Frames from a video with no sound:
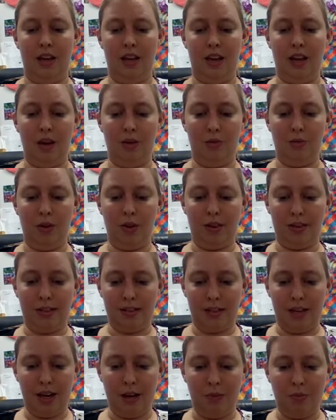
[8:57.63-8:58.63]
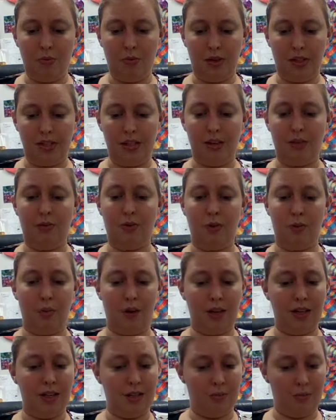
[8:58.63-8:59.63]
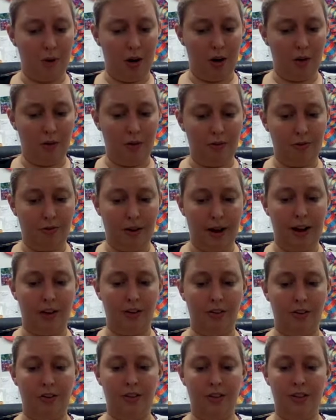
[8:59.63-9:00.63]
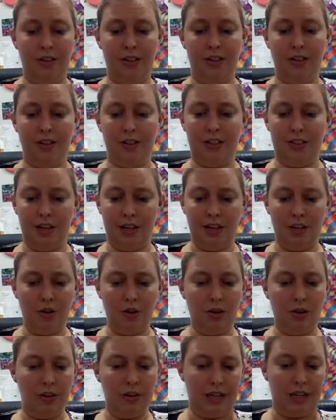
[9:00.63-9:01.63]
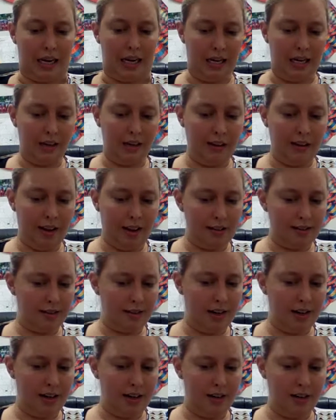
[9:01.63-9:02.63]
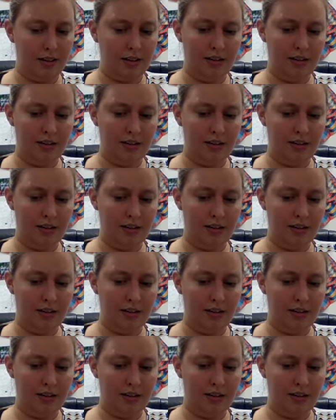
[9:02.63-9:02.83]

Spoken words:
and with the same reason for wanting to borrow a file. "Didn't you hear the cannon last night?"